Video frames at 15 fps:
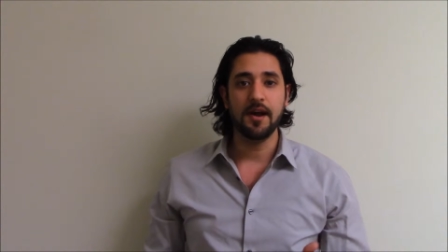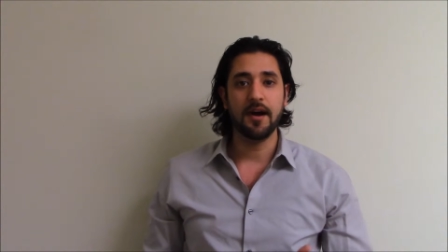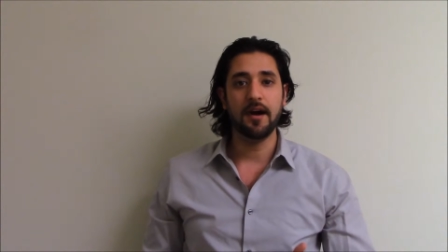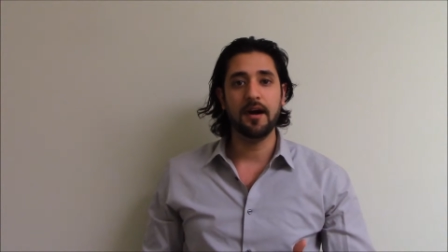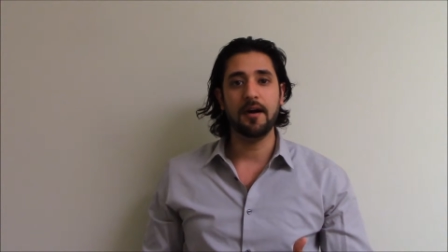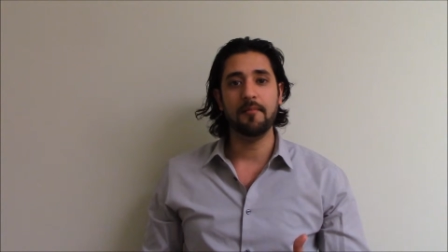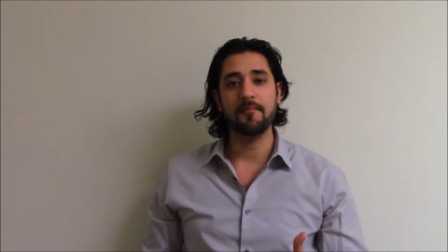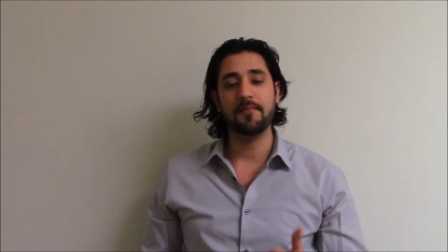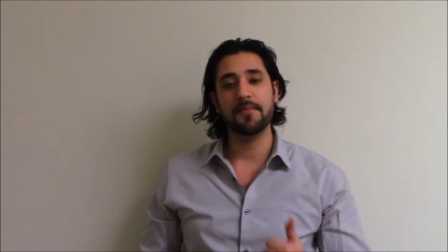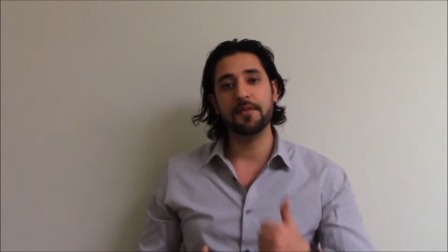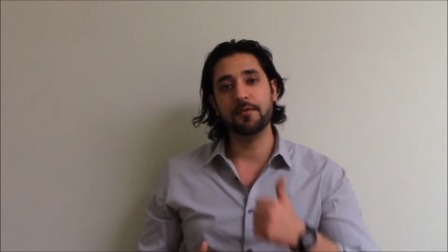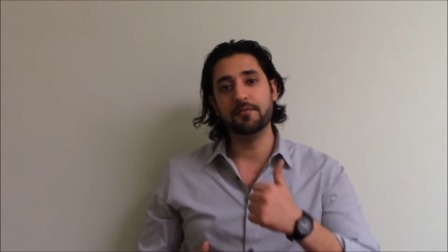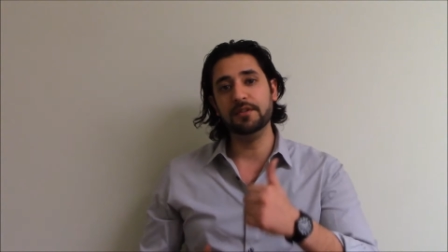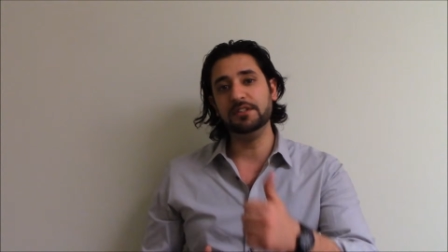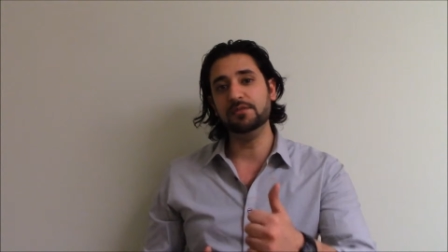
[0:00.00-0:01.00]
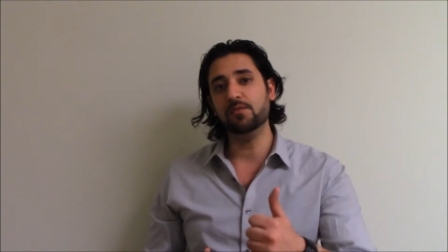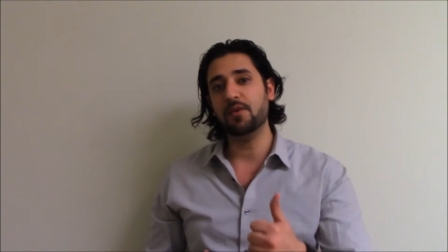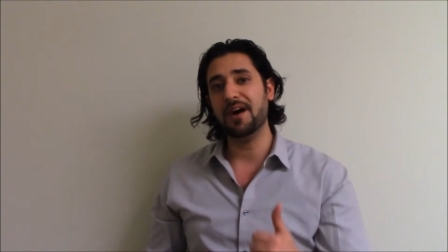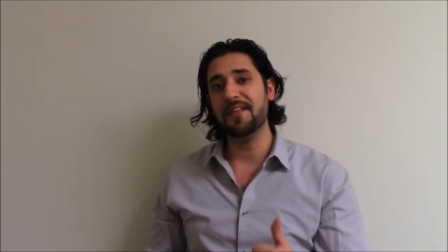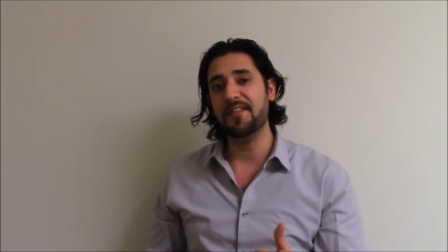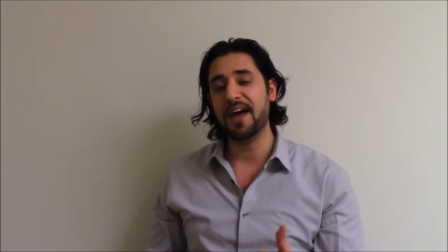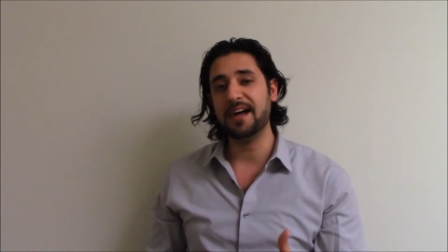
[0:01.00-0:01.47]
Um, the reason
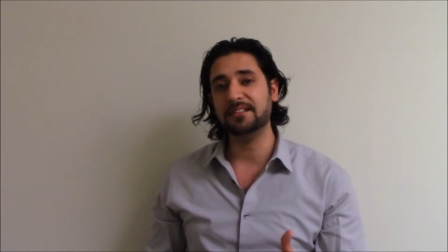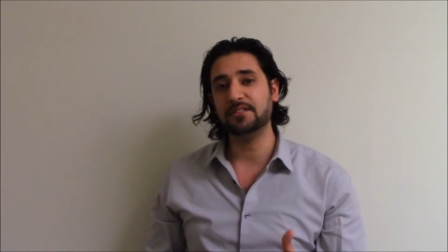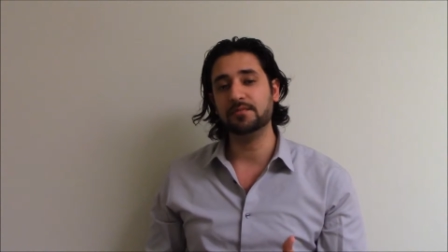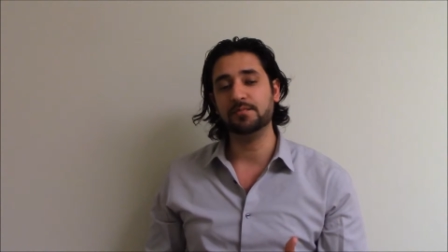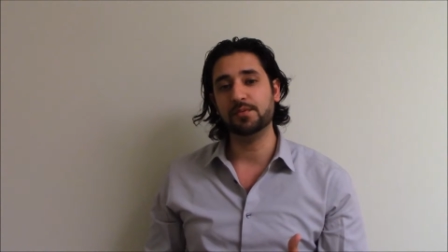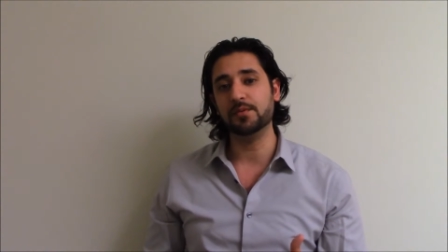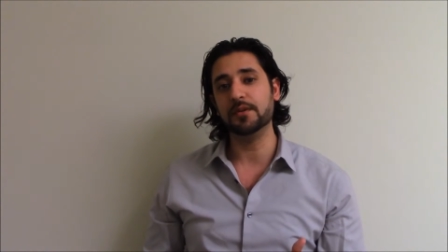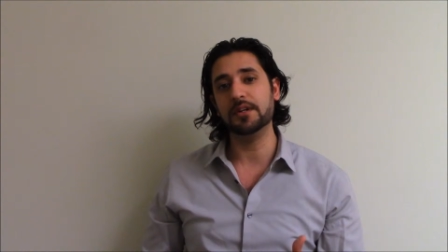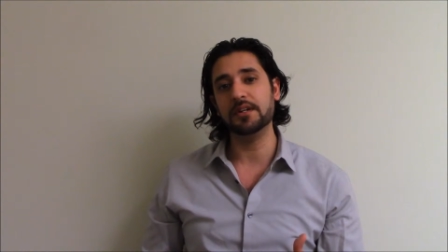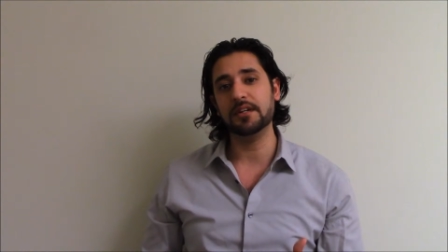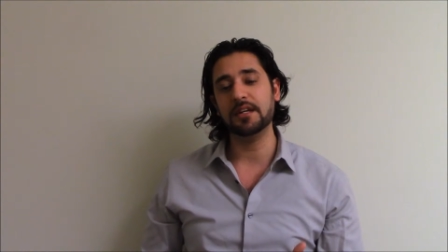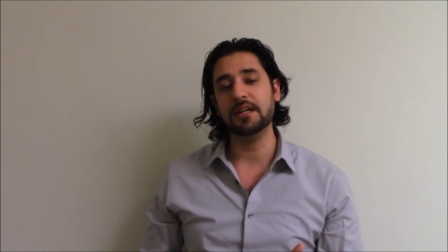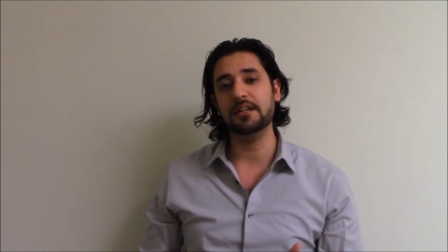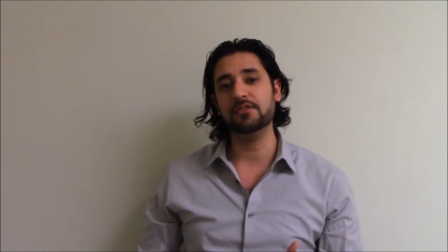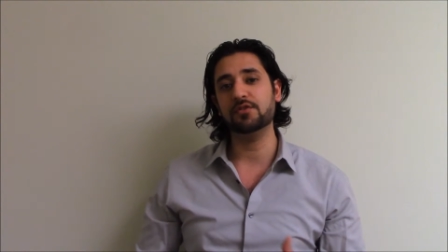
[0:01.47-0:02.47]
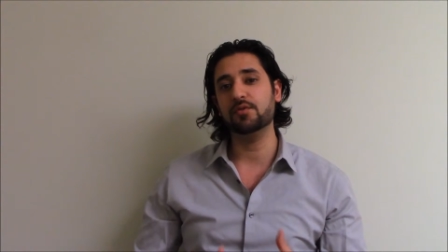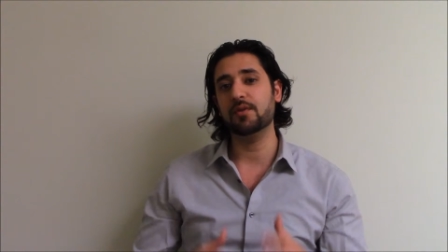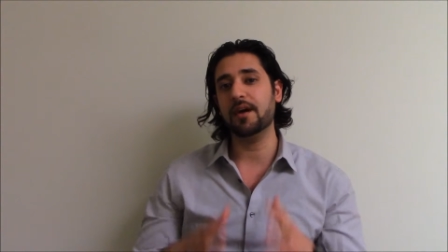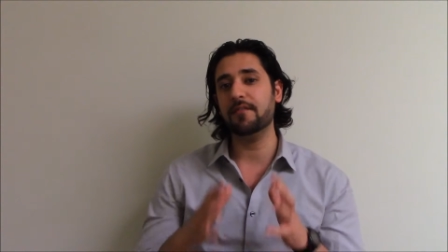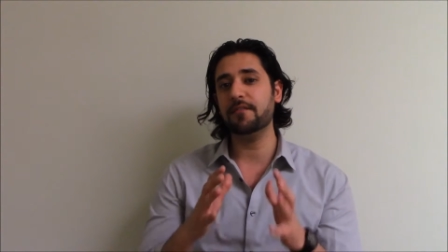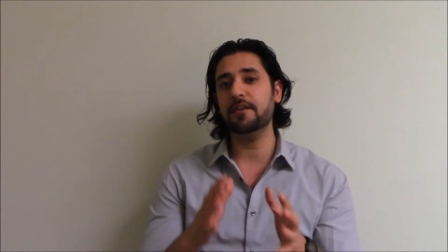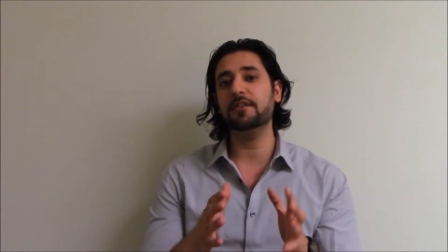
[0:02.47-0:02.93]
why that's important is
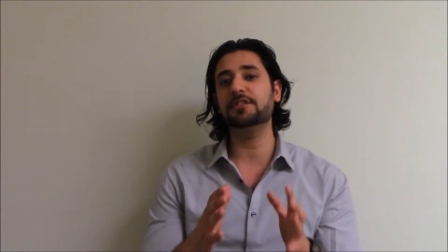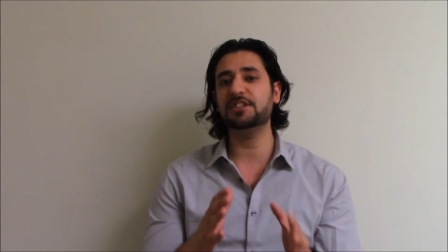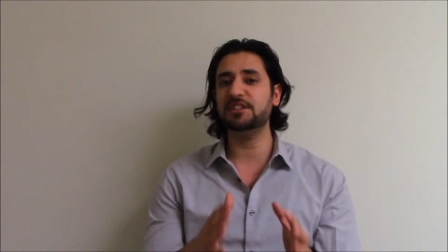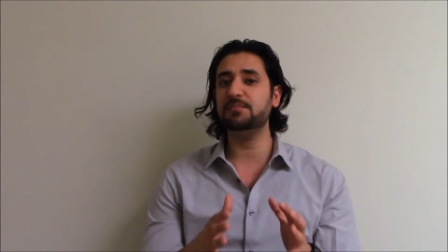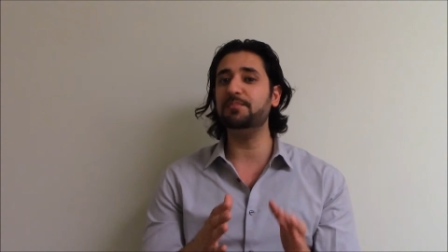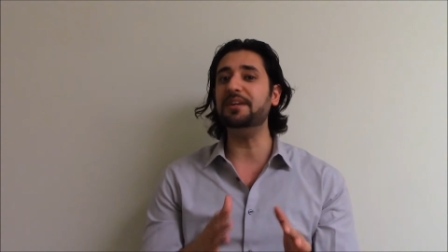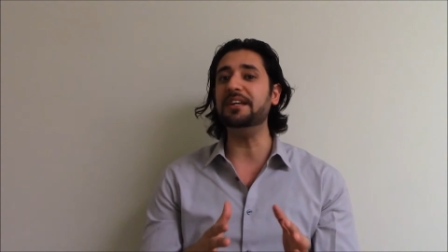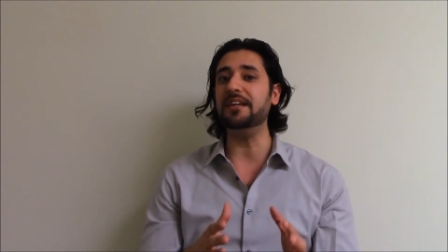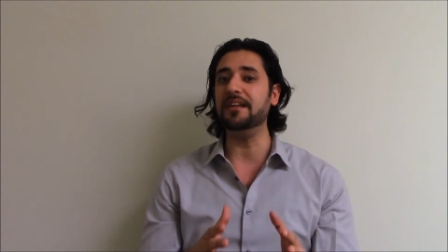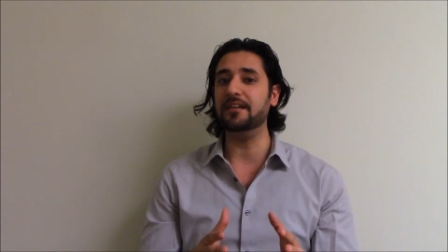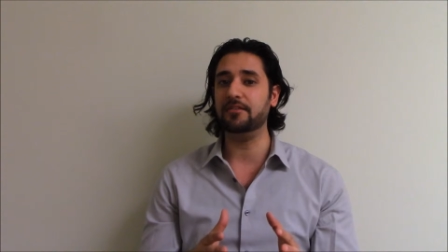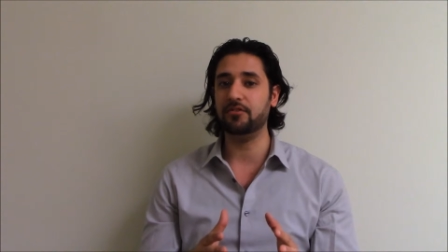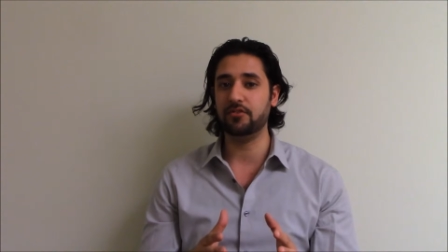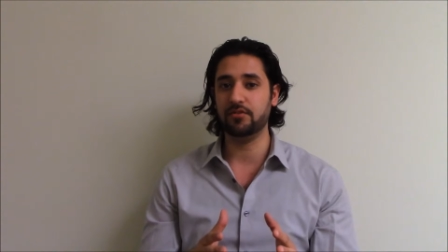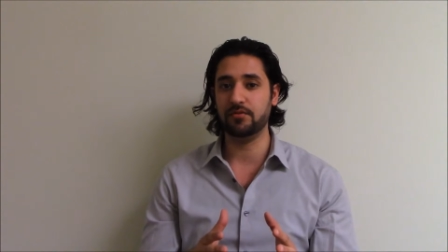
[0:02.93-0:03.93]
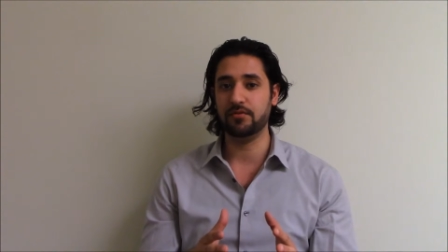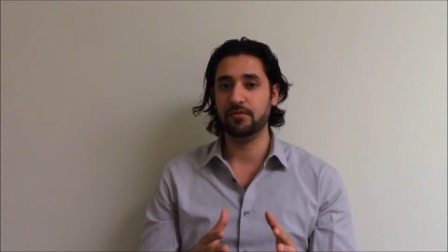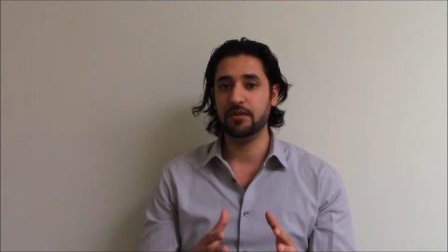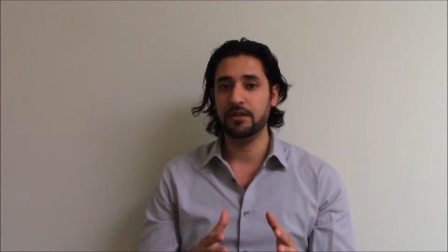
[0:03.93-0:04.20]
whoever you're speaking to,